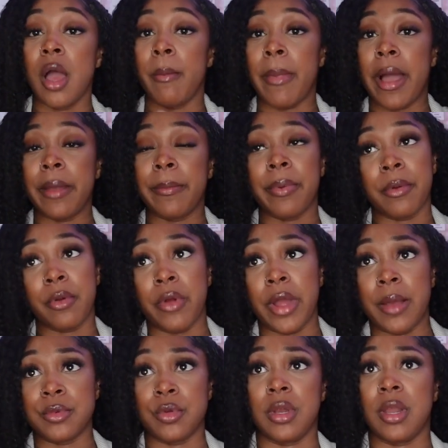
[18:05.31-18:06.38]
My
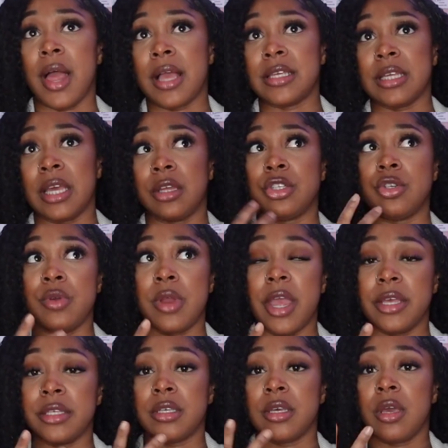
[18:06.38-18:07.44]
cramps only last like 2
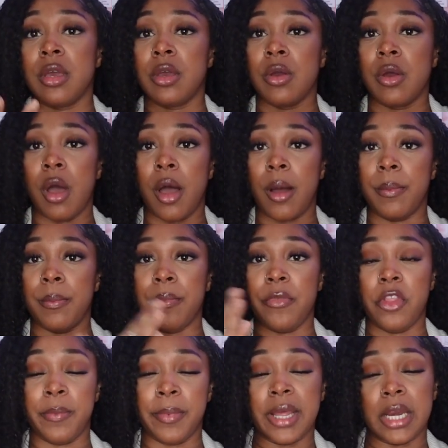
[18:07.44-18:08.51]
days in
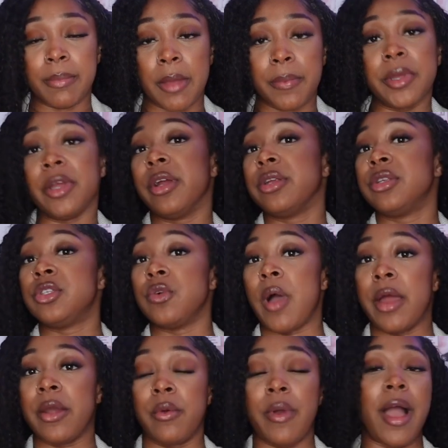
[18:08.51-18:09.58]
the beginning of my period, so
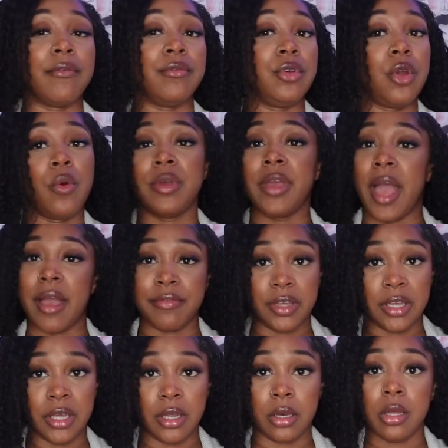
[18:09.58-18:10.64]
I don't have no
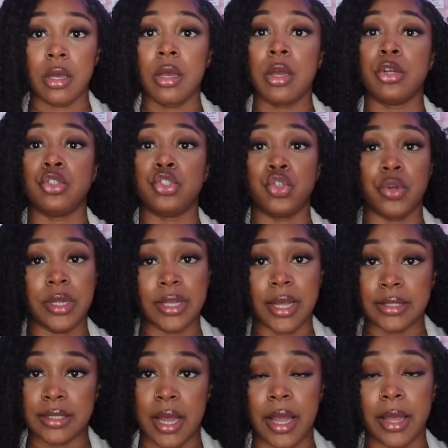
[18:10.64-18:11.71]
caffeine during
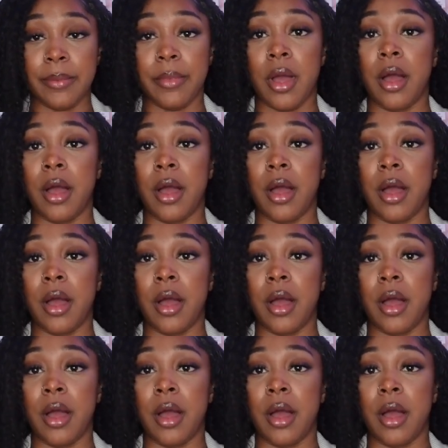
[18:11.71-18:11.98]
that time.